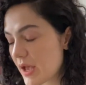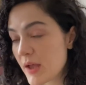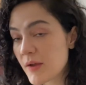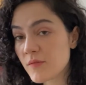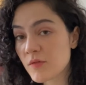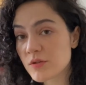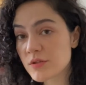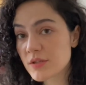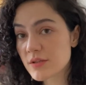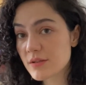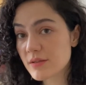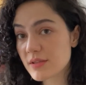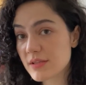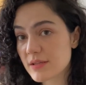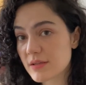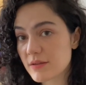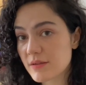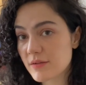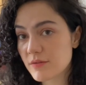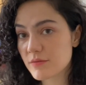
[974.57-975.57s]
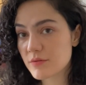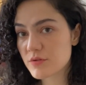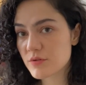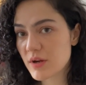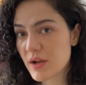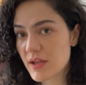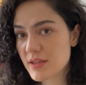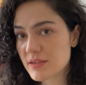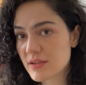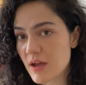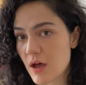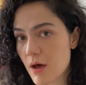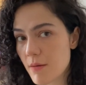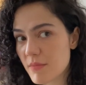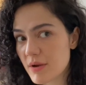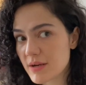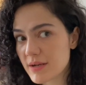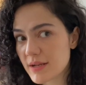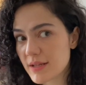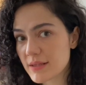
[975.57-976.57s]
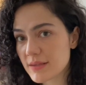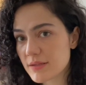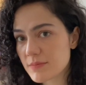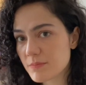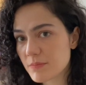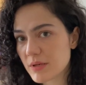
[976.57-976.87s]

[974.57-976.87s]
I've also tried Kamernet,